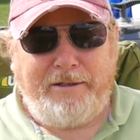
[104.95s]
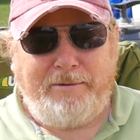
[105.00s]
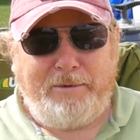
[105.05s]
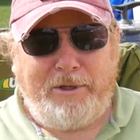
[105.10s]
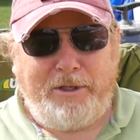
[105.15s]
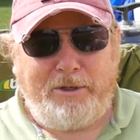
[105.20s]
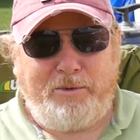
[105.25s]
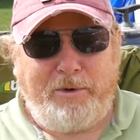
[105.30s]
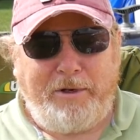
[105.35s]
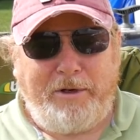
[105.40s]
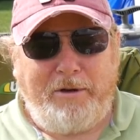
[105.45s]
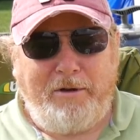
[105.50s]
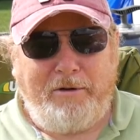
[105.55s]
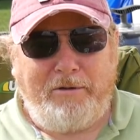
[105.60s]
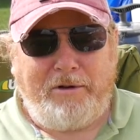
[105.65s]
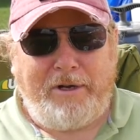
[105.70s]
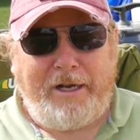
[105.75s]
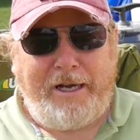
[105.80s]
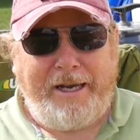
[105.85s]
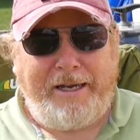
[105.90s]
Once we'd
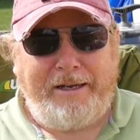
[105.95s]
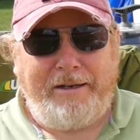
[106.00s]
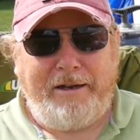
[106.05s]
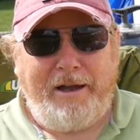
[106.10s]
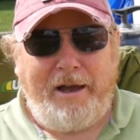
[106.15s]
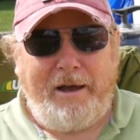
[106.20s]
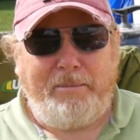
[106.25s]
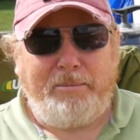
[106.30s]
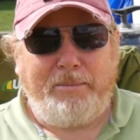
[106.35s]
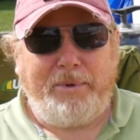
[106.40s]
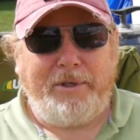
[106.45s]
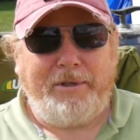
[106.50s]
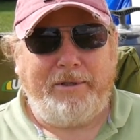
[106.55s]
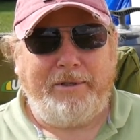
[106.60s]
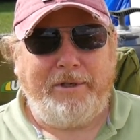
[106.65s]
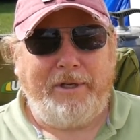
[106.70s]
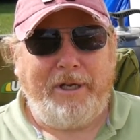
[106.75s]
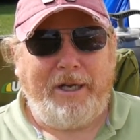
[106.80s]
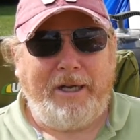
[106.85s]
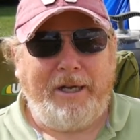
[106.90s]
got cleaned up,
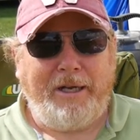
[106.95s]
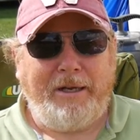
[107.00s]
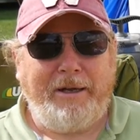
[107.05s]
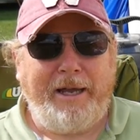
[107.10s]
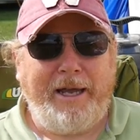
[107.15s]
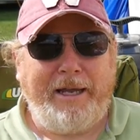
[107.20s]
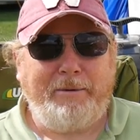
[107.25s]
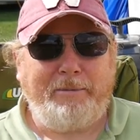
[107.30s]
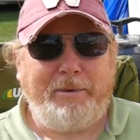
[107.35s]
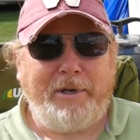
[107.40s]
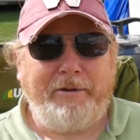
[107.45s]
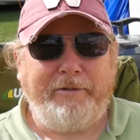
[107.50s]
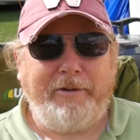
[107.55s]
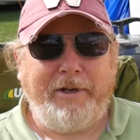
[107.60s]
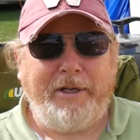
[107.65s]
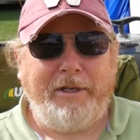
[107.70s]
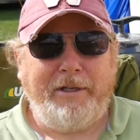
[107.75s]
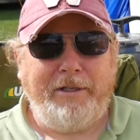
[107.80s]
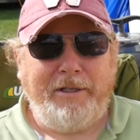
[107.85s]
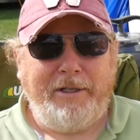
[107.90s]
uh, had a bit of
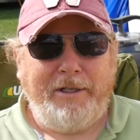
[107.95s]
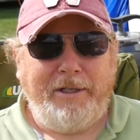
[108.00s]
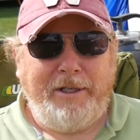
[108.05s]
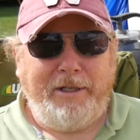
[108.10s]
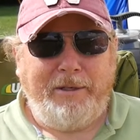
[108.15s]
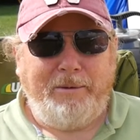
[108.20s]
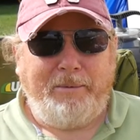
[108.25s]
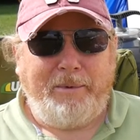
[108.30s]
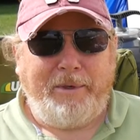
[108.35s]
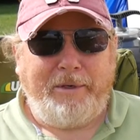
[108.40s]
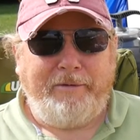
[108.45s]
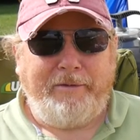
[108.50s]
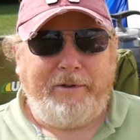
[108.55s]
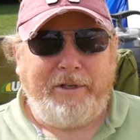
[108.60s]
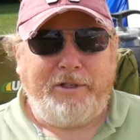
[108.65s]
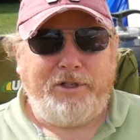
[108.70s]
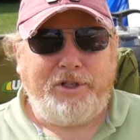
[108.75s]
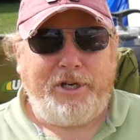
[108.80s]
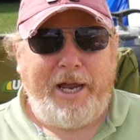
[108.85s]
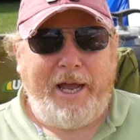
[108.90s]
a bit of
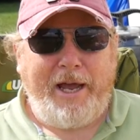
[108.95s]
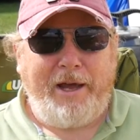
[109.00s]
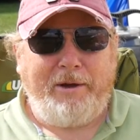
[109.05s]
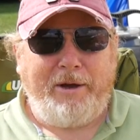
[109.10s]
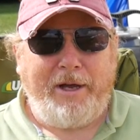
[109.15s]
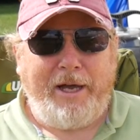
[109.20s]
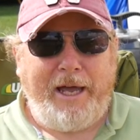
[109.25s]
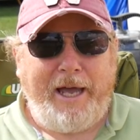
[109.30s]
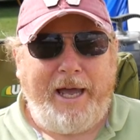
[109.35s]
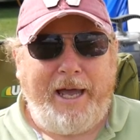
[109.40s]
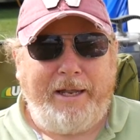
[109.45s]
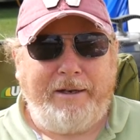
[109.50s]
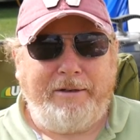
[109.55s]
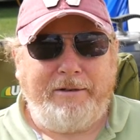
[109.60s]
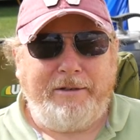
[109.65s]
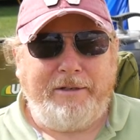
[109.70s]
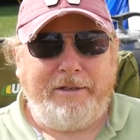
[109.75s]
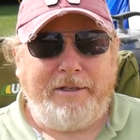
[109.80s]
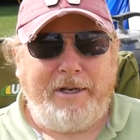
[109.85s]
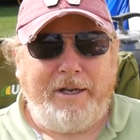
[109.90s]
a shower
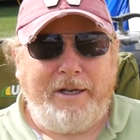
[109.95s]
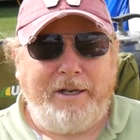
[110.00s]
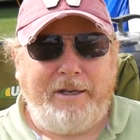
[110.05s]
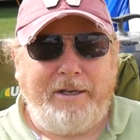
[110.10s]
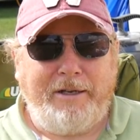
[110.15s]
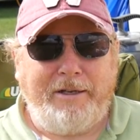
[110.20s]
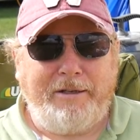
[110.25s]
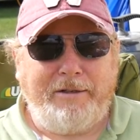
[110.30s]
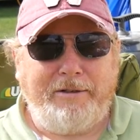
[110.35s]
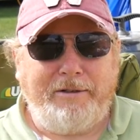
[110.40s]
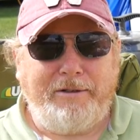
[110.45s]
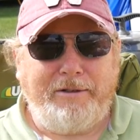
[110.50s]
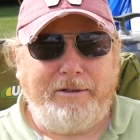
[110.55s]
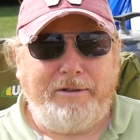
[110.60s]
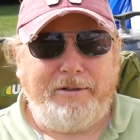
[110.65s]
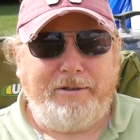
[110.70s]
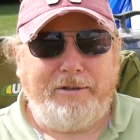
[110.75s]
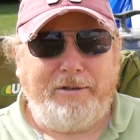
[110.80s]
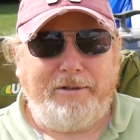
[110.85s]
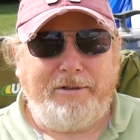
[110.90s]
and uh,
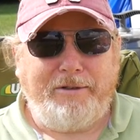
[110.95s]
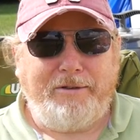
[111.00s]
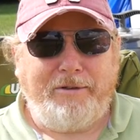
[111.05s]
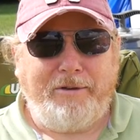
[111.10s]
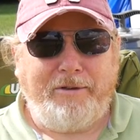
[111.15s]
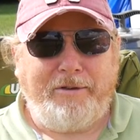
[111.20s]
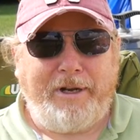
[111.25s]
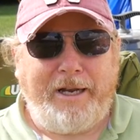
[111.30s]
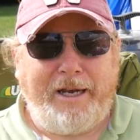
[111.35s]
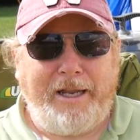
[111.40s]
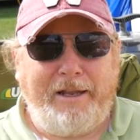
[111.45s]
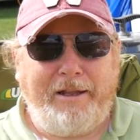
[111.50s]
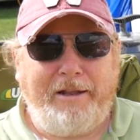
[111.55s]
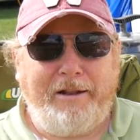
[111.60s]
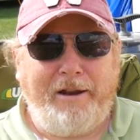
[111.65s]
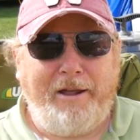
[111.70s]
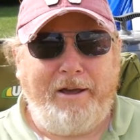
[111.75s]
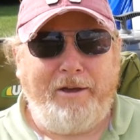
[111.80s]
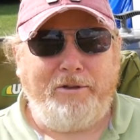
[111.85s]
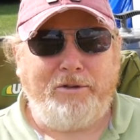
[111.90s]
sort of clean
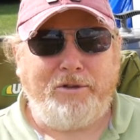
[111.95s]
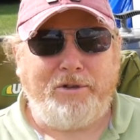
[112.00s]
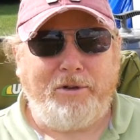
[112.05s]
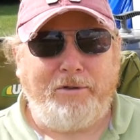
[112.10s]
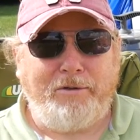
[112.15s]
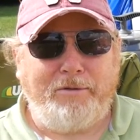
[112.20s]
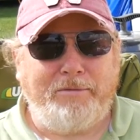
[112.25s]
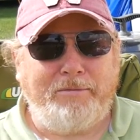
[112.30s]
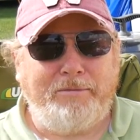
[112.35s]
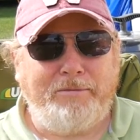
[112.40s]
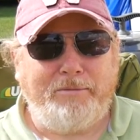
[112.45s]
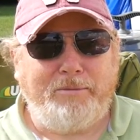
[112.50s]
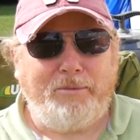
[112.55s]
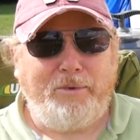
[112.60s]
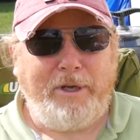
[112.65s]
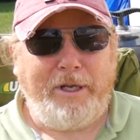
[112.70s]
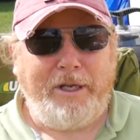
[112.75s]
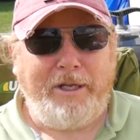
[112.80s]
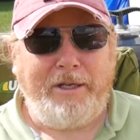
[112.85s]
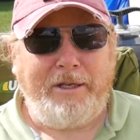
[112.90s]
clothes on,
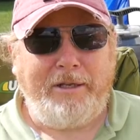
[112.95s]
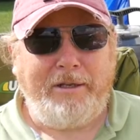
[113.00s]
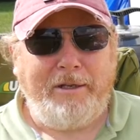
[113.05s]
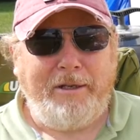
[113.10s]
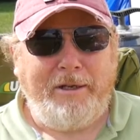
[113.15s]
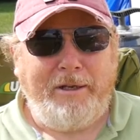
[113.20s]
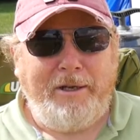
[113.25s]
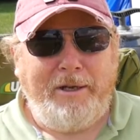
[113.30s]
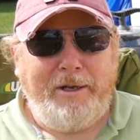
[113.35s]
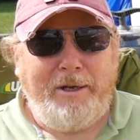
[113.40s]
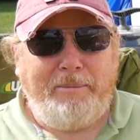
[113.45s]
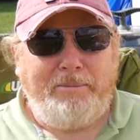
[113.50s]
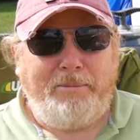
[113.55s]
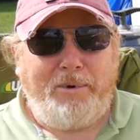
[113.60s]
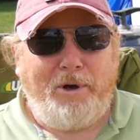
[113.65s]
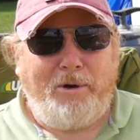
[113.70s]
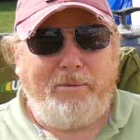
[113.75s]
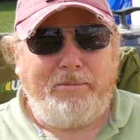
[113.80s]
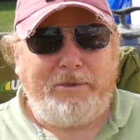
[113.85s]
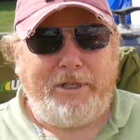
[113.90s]
we
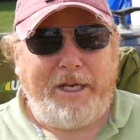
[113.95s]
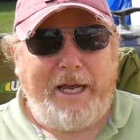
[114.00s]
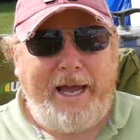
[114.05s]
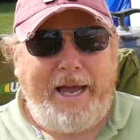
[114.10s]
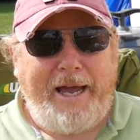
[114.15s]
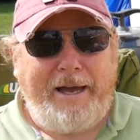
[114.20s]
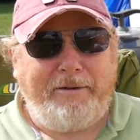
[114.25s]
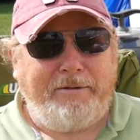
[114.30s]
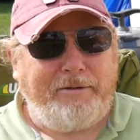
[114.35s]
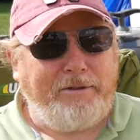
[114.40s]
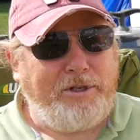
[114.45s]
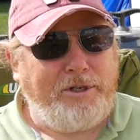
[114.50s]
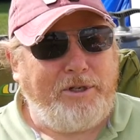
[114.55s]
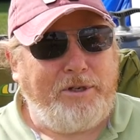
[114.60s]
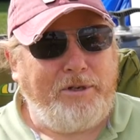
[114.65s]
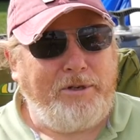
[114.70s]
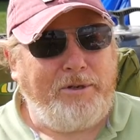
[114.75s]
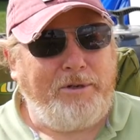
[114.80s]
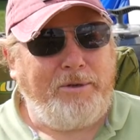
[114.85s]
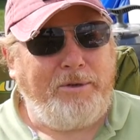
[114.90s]
popped out
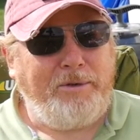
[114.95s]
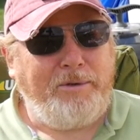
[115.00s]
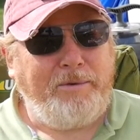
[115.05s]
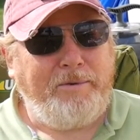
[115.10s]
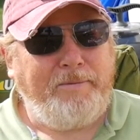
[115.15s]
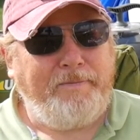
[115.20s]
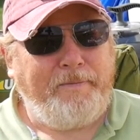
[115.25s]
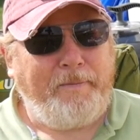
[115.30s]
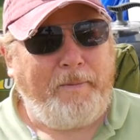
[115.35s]
to